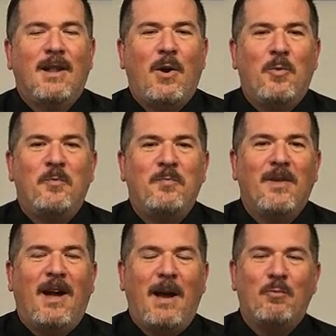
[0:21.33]
Hello,
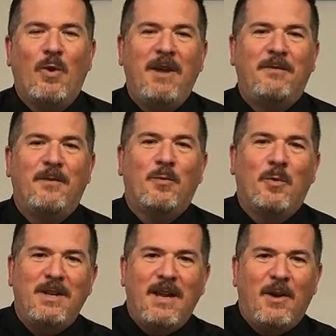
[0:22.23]
I'm Rafe
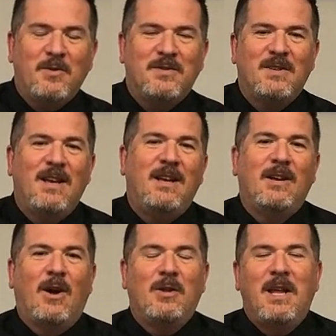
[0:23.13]
Rittenhouse,
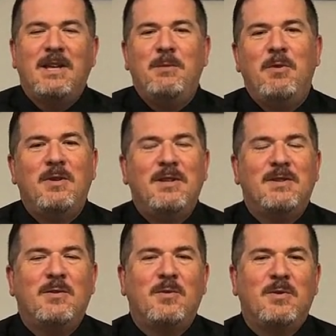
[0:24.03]
Gull Lake Community
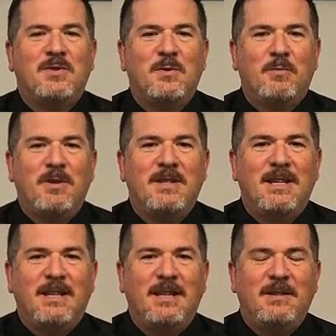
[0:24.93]
School
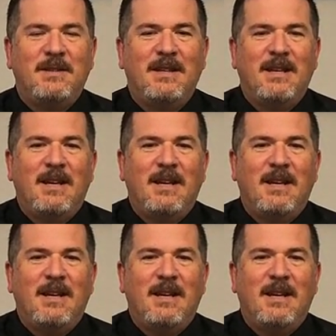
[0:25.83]
Superintendent.